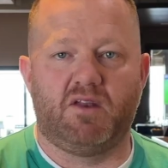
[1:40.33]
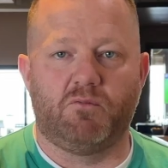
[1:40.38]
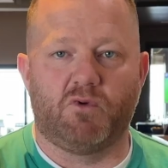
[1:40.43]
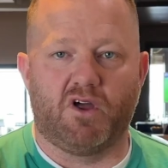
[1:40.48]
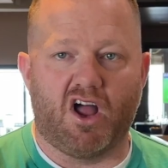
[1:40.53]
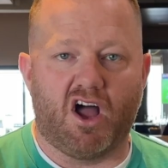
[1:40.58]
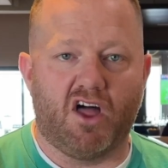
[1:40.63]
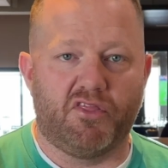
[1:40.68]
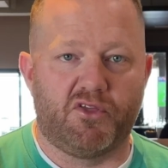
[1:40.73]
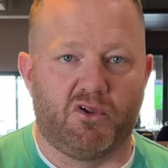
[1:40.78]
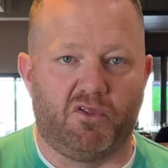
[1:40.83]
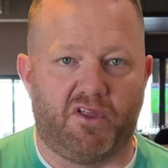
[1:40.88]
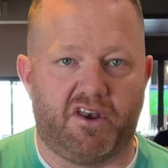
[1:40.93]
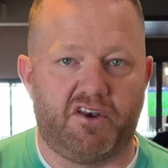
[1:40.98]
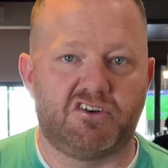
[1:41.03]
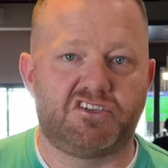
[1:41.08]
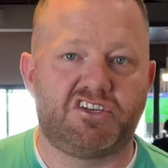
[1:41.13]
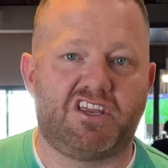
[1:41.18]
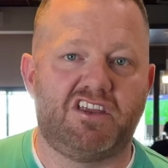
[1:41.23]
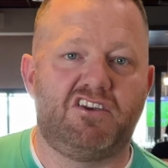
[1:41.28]
what other
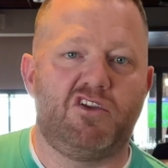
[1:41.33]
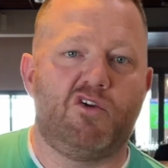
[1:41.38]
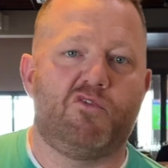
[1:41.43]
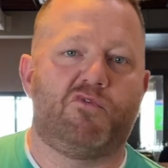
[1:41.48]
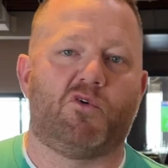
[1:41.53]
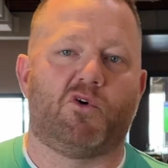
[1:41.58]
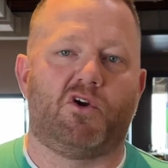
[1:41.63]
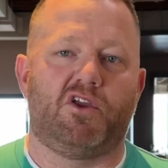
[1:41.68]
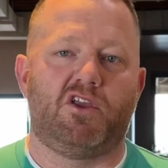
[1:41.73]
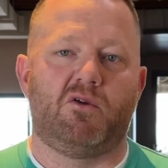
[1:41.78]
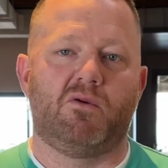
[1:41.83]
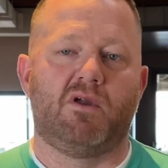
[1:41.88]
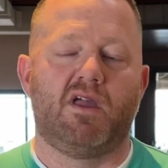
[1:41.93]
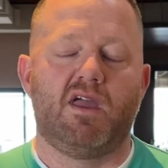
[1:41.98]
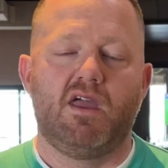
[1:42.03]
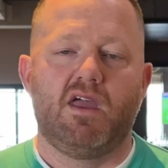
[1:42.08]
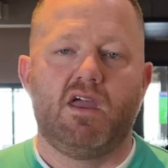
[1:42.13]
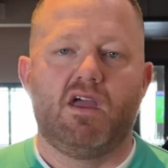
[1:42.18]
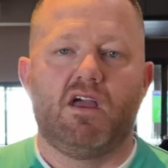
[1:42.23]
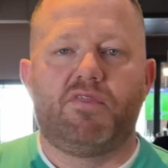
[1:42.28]
lenders can do for you.
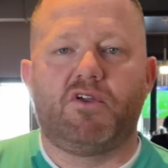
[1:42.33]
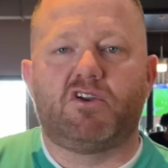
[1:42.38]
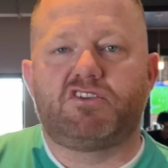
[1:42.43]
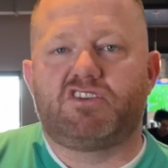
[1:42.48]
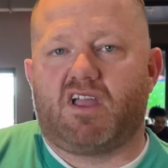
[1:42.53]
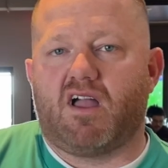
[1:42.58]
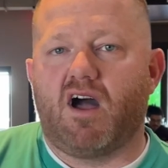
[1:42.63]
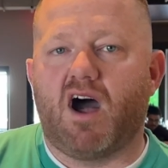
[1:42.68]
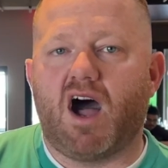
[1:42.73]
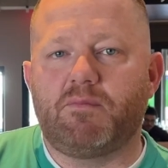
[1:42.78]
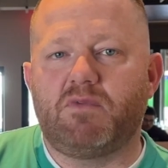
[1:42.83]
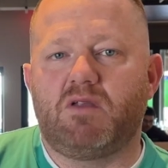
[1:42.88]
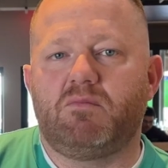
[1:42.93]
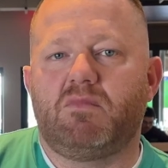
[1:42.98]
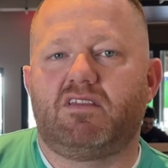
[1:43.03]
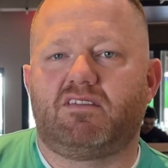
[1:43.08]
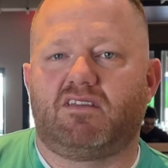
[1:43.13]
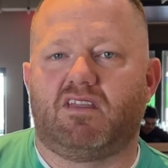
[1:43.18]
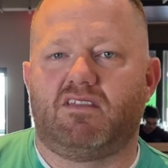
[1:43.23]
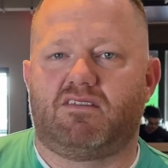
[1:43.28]
There's a common
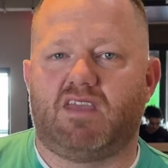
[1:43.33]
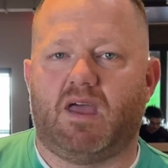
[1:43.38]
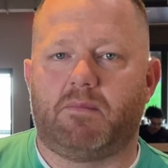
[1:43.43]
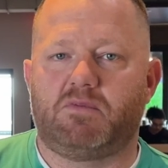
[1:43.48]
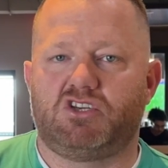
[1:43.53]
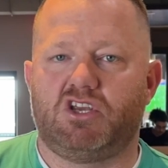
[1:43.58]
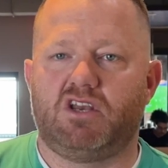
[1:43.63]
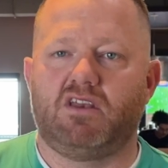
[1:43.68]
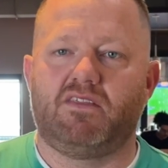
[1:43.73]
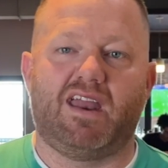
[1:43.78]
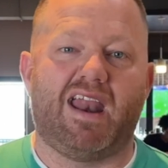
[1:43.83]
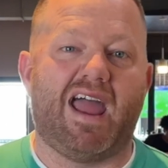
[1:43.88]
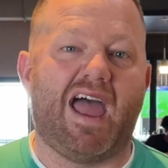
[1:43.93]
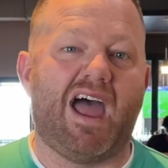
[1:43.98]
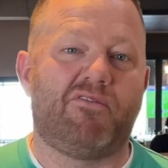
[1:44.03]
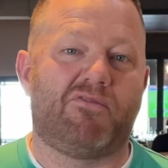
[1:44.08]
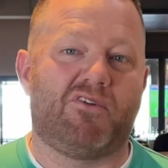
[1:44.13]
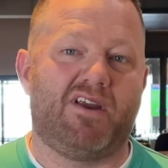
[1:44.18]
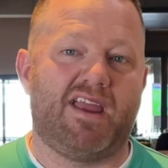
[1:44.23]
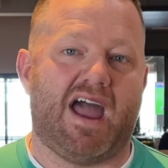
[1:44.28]
misconception that
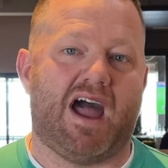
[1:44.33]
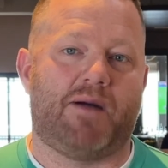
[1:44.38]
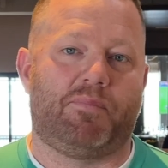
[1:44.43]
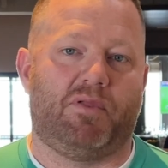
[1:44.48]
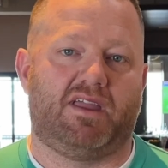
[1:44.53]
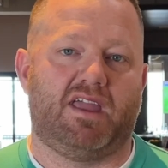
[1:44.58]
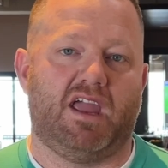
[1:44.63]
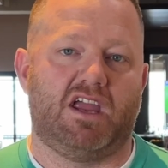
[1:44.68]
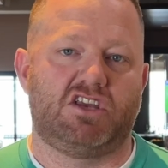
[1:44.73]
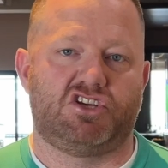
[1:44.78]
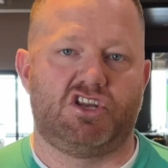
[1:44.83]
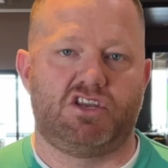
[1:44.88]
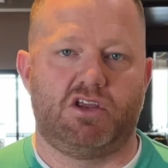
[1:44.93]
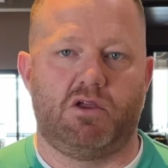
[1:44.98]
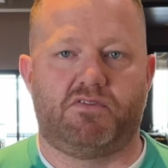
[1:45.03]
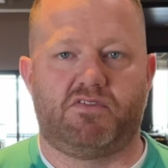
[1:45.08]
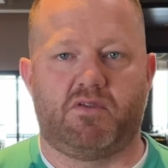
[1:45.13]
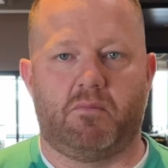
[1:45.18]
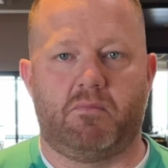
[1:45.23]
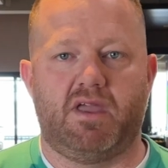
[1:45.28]
every application
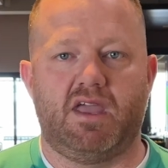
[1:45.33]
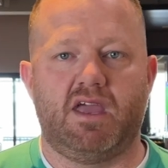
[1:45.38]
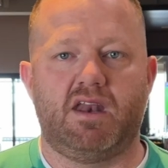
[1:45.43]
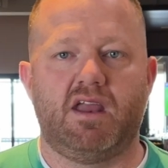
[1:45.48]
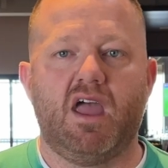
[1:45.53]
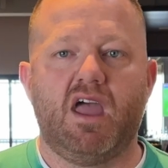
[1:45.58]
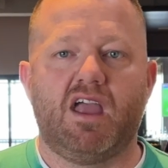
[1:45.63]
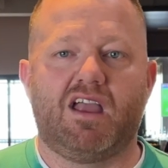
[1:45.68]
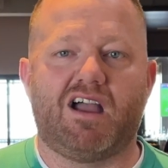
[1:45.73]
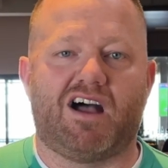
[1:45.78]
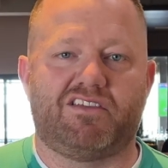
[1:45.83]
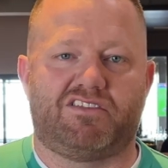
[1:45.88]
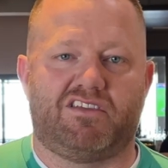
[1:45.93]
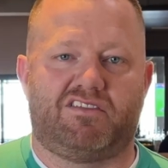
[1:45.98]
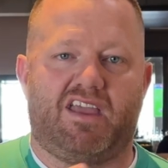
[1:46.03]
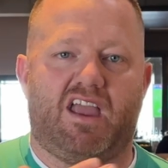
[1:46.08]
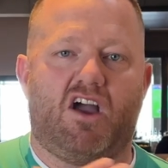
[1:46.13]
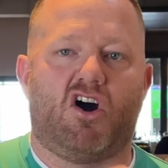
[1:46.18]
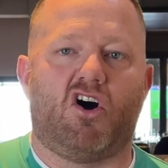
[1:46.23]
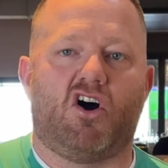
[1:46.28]
you'd submit causes
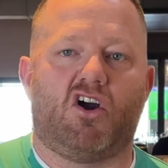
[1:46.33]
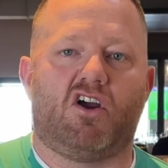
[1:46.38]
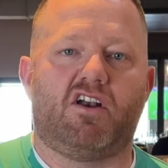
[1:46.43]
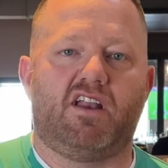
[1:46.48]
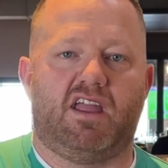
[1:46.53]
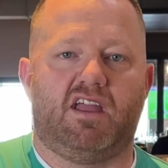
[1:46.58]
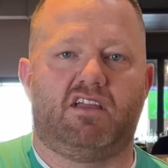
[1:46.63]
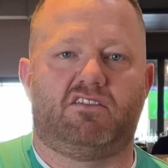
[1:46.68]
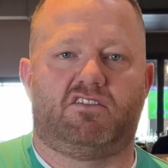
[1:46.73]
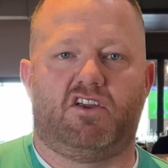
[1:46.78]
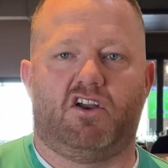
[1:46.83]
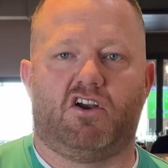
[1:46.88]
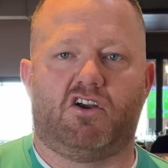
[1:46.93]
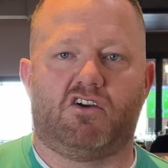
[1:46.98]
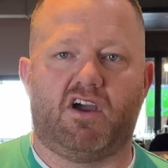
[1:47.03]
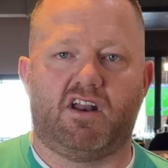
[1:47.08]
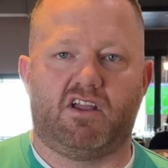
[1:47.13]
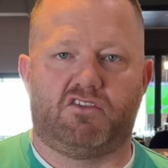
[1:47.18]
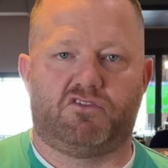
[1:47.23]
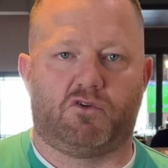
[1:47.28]
a hard hit to your
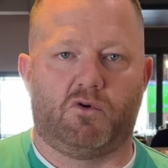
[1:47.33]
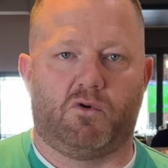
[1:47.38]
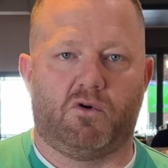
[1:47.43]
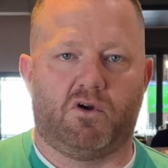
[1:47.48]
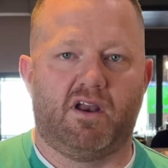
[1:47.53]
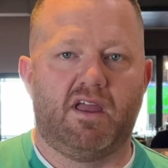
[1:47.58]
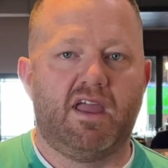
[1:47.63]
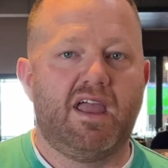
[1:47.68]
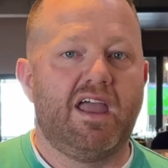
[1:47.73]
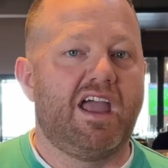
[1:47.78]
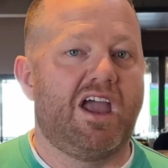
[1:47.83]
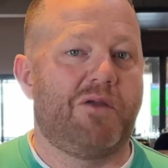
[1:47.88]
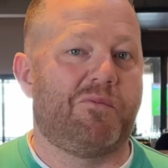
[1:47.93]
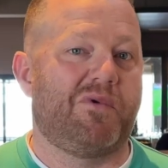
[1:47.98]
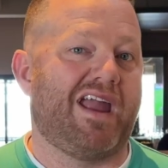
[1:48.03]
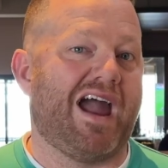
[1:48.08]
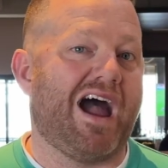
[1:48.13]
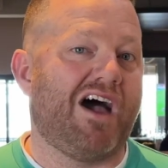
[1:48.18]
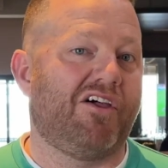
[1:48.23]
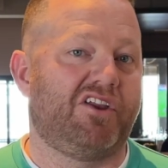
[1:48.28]
credit score. In
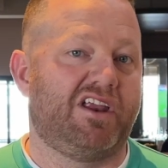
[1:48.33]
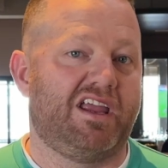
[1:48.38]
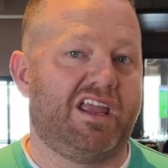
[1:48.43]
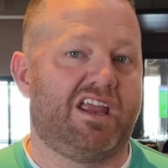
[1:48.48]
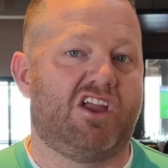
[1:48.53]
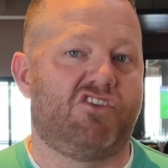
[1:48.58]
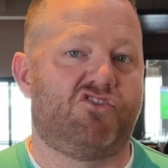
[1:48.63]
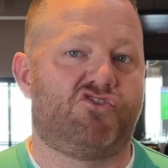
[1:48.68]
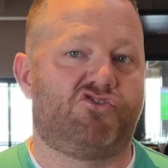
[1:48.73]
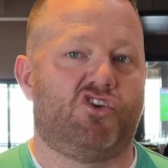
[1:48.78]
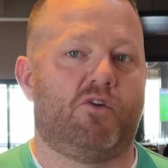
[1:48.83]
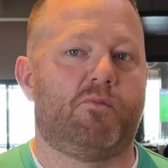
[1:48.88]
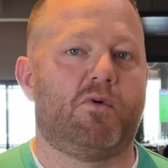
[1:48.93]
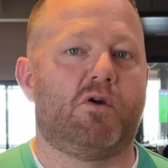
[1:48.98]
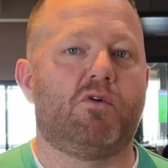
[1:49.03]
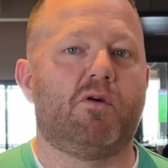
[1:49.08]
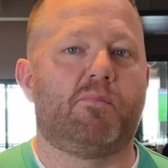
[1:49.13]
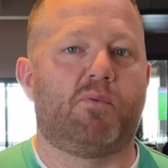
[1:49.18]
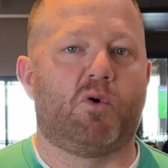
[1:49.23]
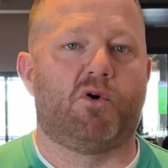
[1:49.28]
reality, consumer
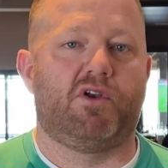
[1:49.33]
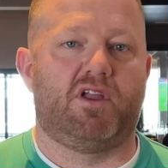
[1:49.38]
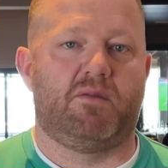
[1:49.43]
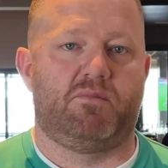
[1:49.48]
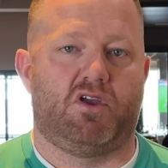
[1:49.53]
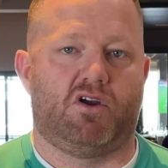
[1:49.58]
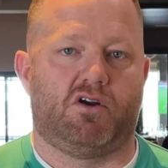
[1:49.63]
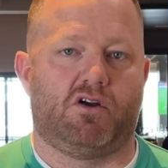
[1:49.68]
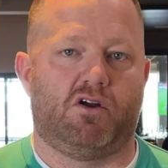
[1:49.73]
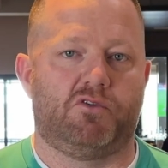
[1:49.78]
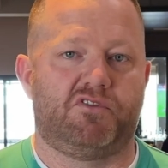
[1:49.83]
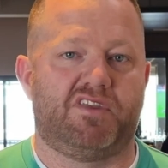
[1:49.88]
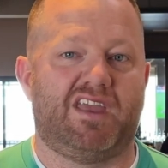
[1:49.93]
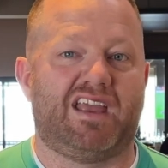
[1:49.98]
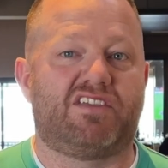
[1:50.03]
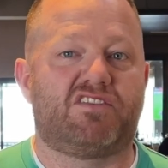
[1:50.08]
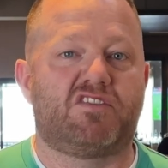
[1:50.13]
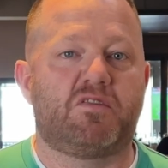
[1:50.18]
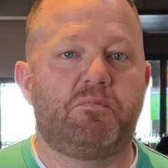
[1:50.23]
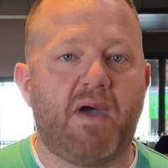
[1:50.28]
reporting bureaus
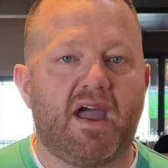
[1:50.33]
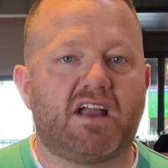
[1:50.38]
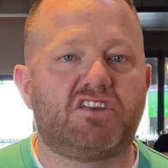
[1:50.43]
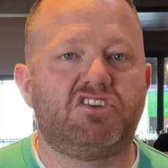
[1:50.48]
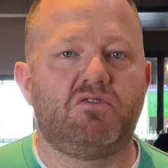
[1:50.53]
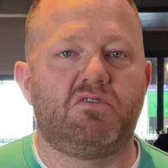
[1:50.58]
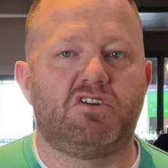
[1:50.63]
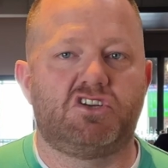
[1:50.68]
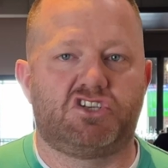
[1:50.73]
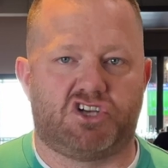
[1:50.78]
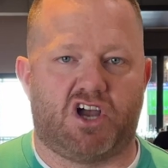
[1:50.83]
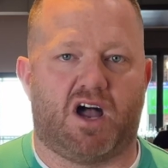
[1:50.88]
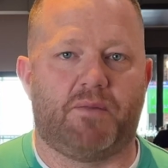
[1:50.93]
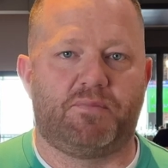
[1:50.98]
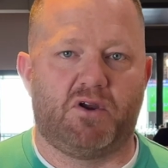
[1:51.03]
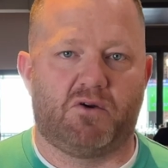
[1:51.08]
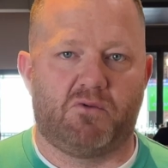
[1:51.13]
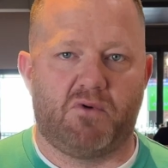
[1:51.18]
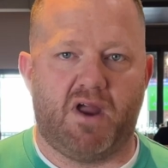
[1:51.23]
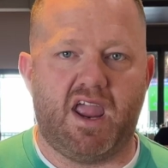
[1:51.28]
expect you to shop
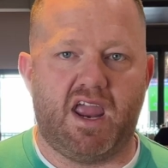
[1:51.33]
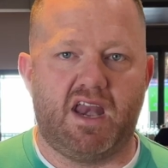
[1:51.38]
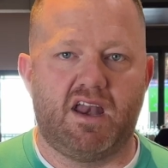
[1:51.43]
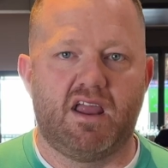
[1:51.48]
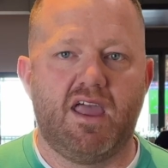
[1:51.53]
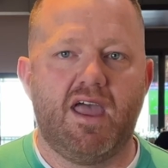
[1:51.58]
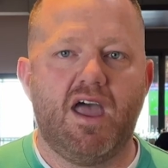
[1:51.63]
your rate.